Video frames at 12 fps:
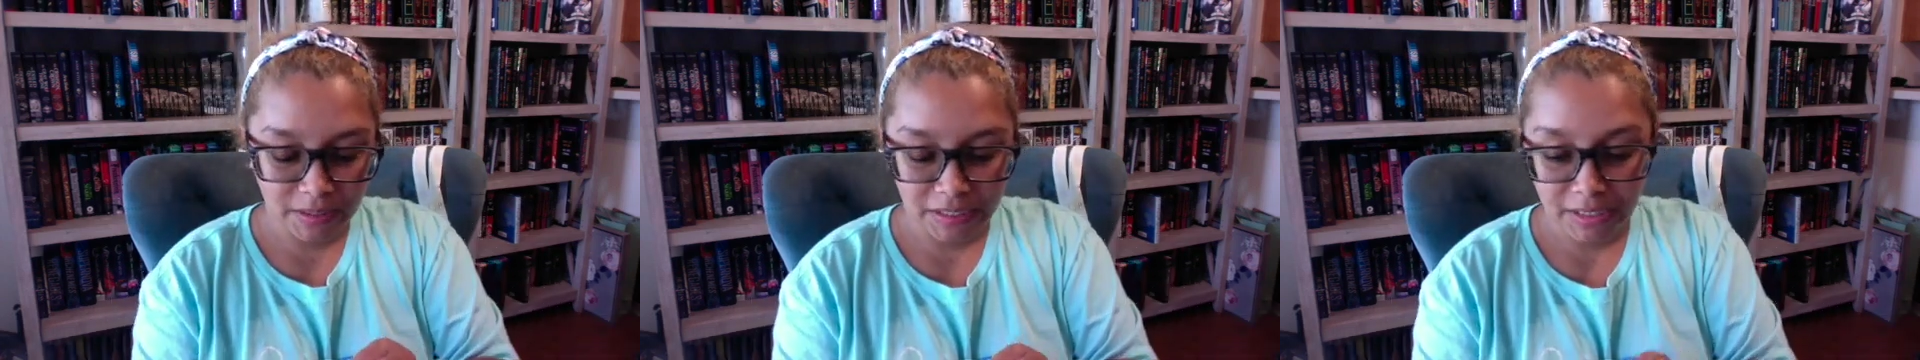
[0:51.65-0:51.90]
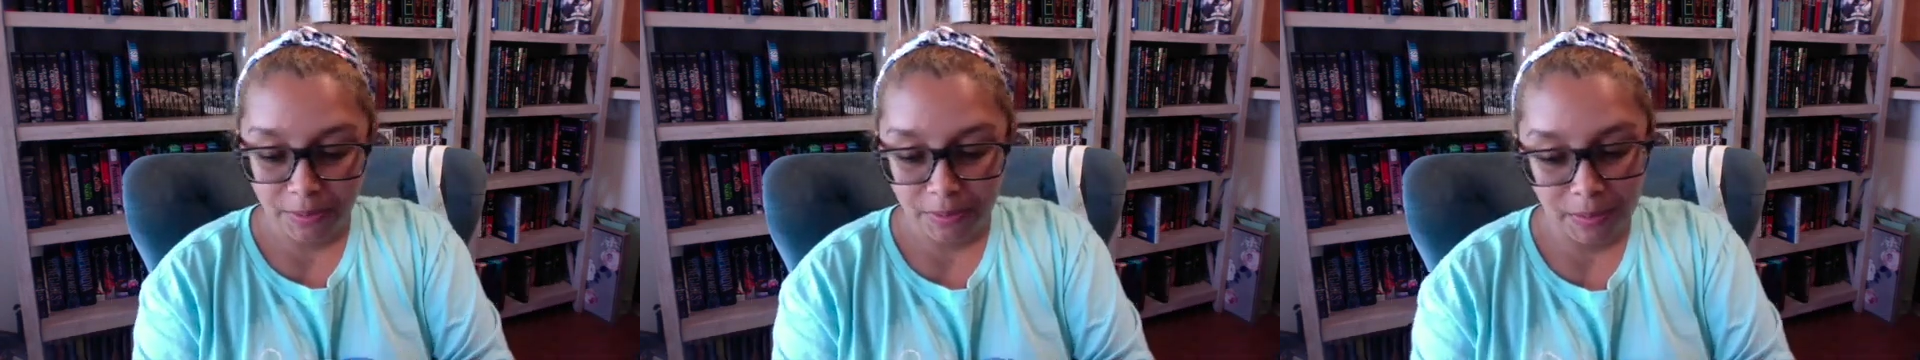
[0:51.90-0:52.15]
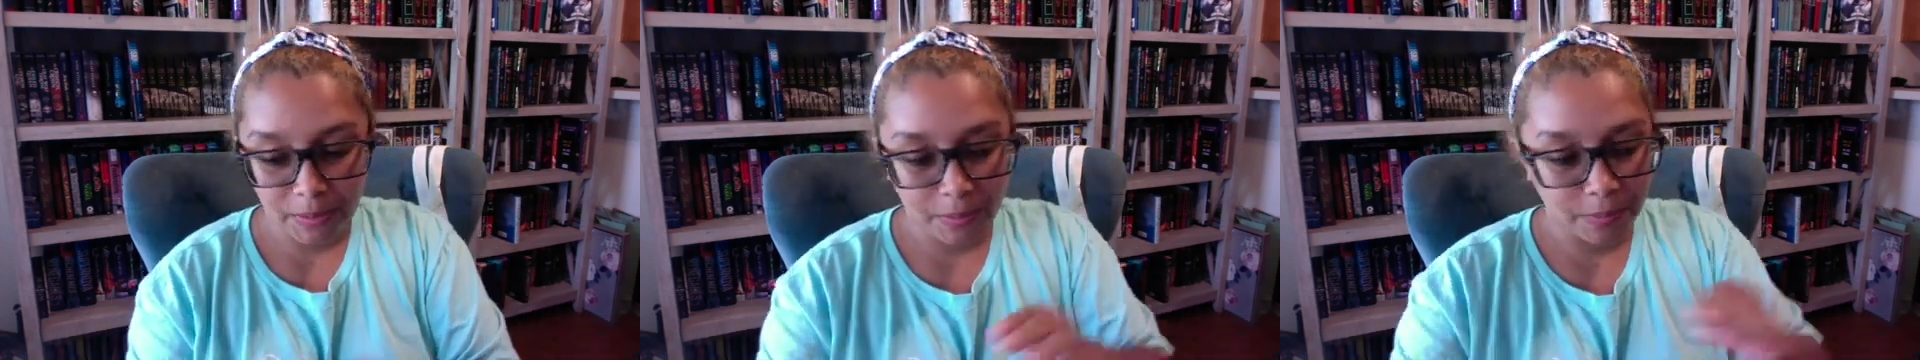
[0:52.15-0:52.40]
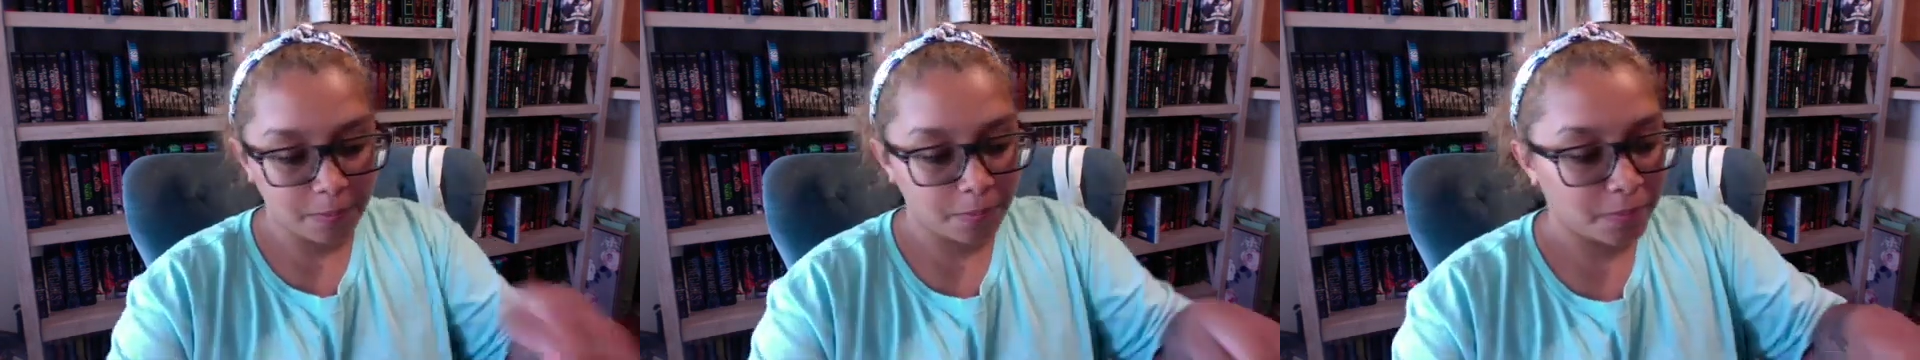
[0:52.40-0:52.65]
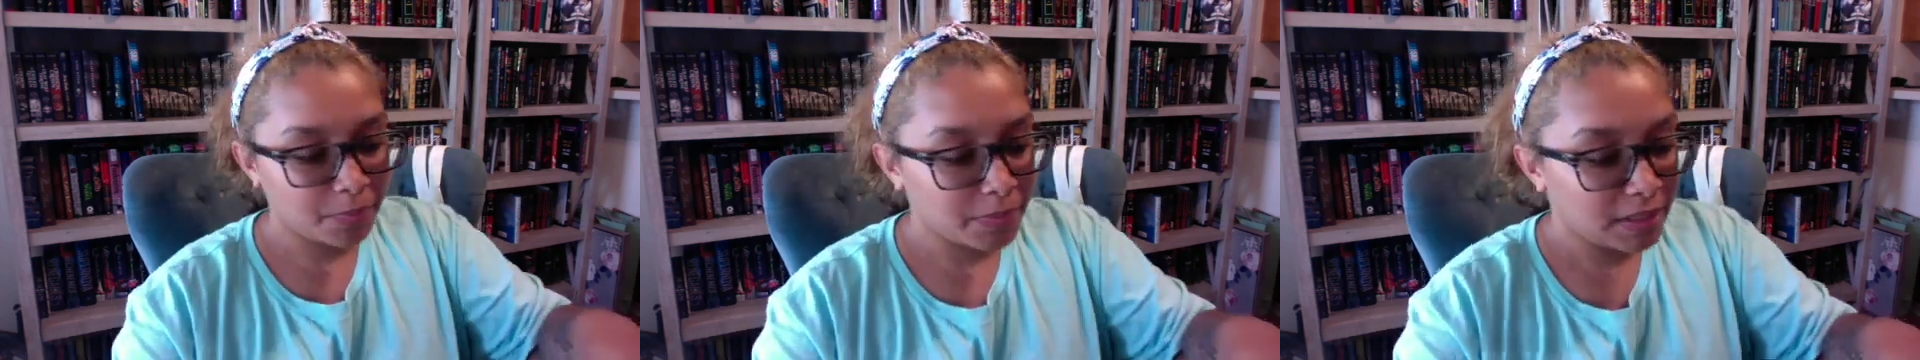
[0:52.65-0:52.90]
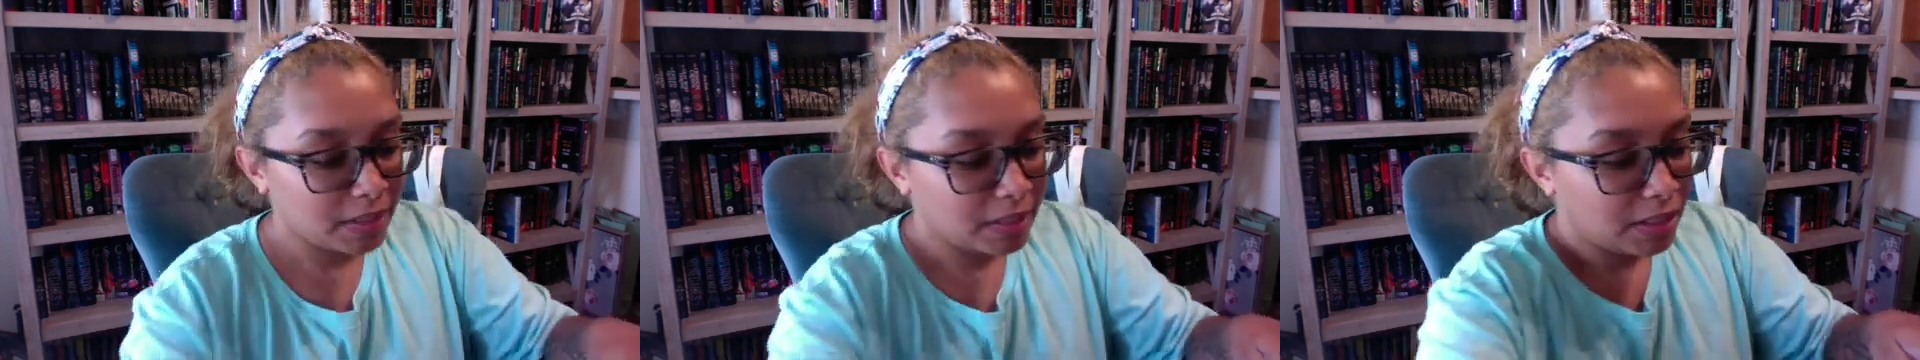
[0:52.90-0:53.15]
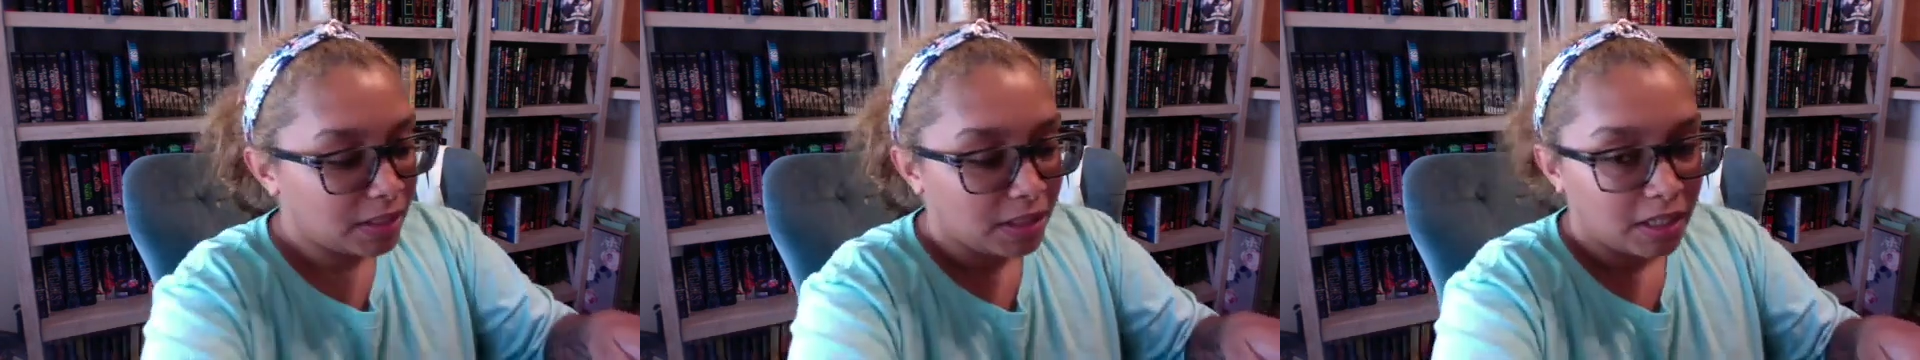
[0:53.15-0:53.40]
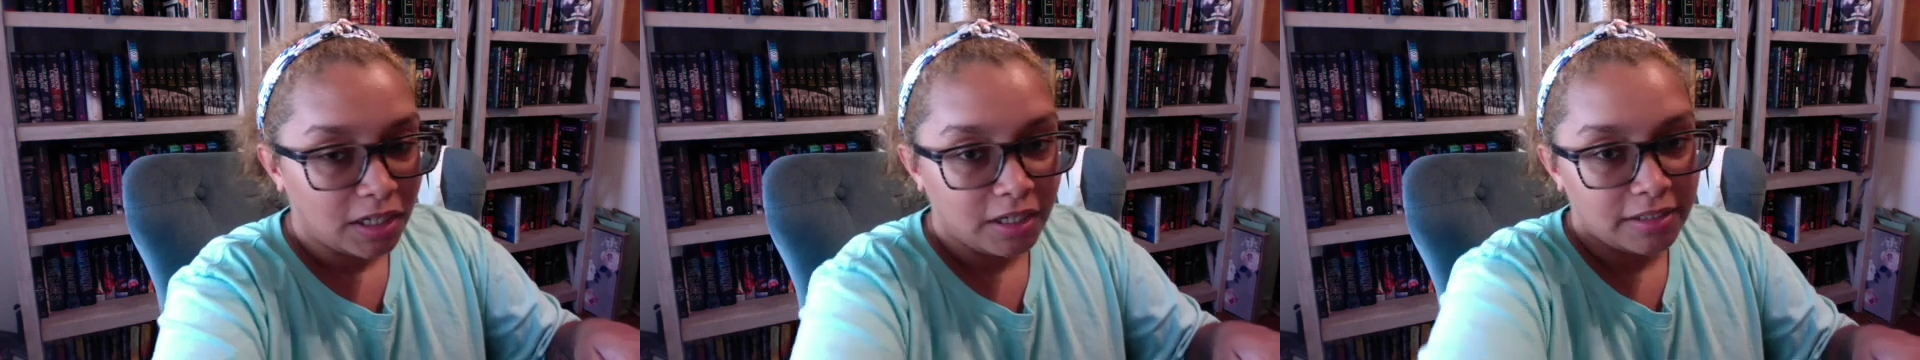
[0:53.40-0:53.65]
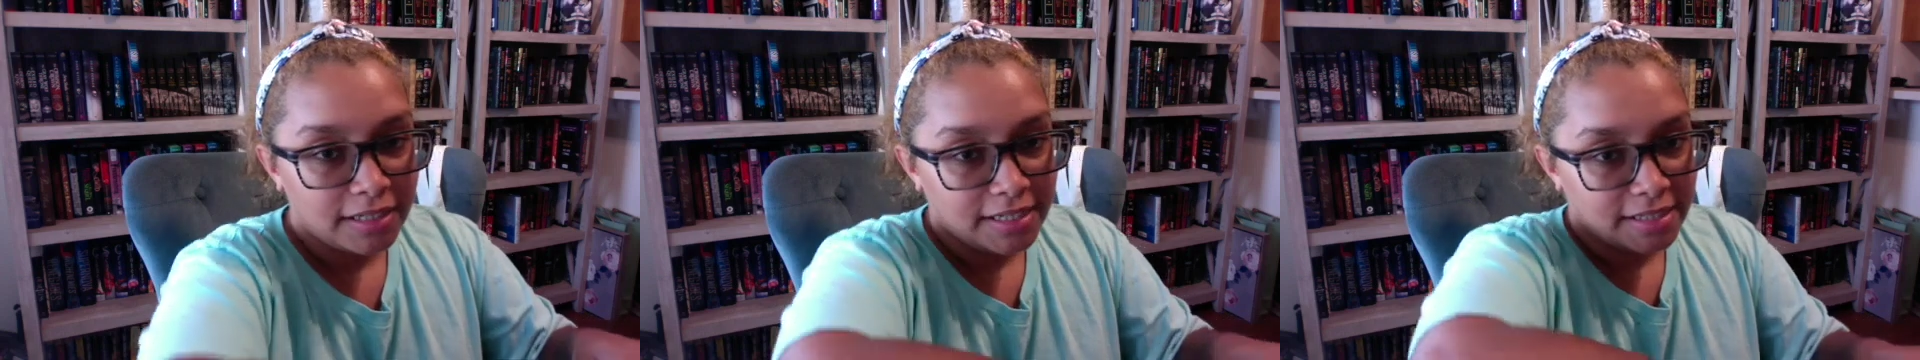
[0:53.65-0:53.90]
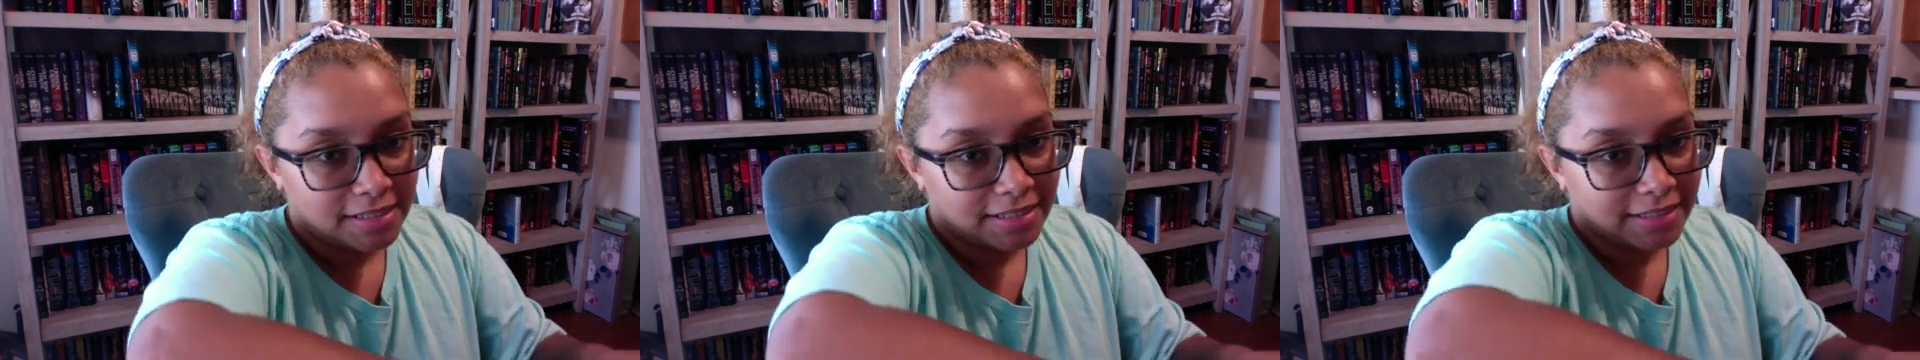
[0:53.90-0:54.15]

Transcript: here we go. All right.